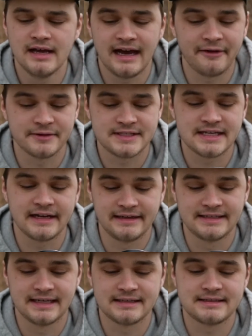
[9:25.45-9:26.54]
I don't see any
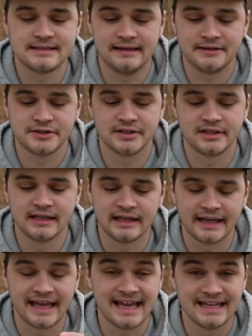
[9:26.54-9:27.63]
dust actually
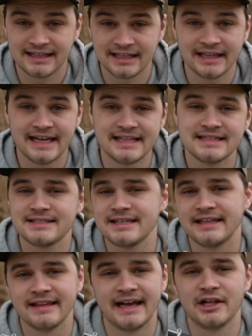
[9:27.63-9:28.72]
like in the lens,
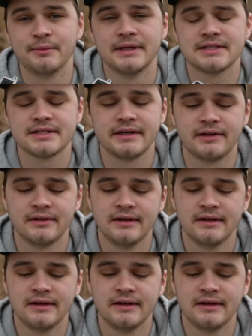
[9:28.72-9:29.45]
in the elements at all,